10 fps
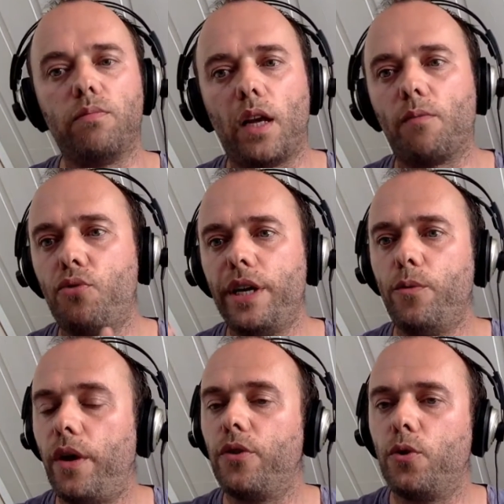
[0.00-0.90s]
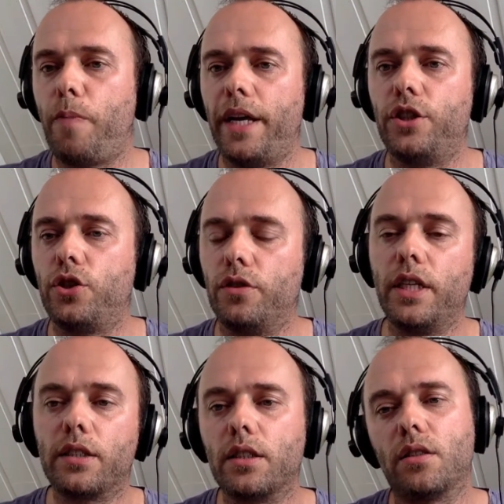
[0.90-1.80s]
like pre-rendered pages on
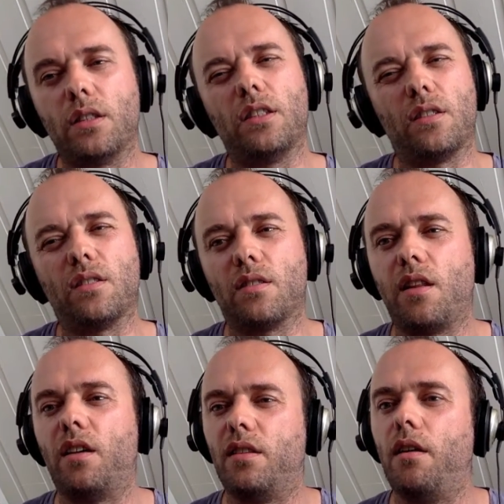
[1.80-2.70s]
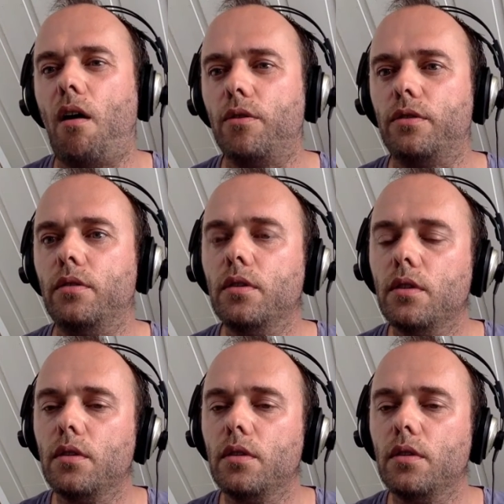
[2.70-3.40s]
disk is, is slightly harder,